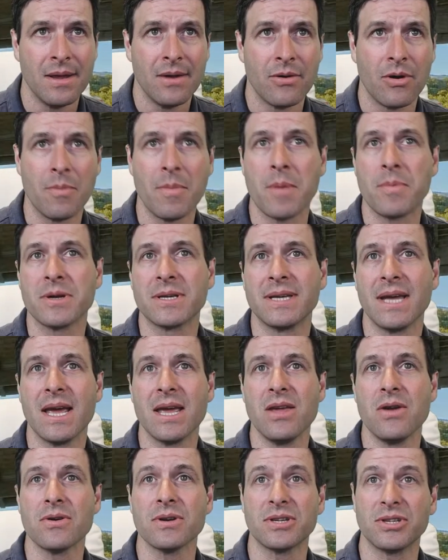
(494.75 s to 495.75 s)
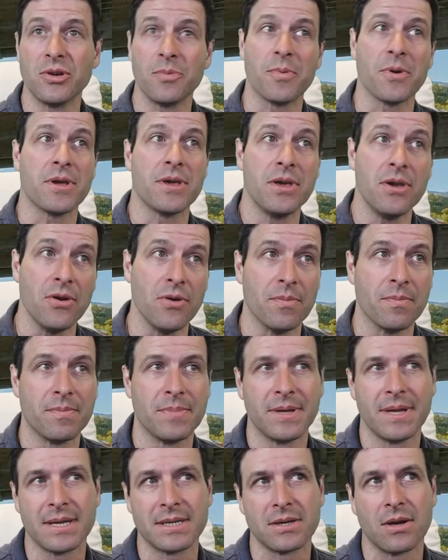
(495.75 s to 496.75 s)
I remember saying, "You're super cute,"
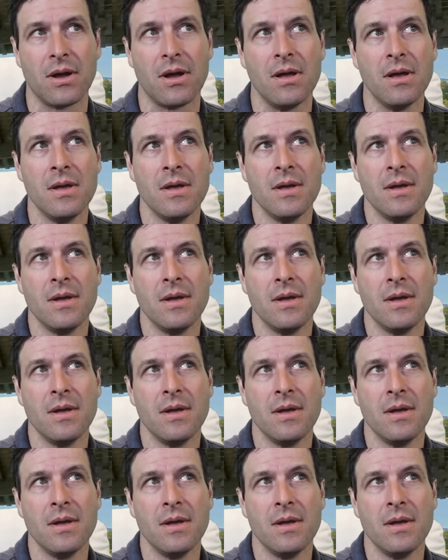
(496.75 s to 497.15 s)
but that's all.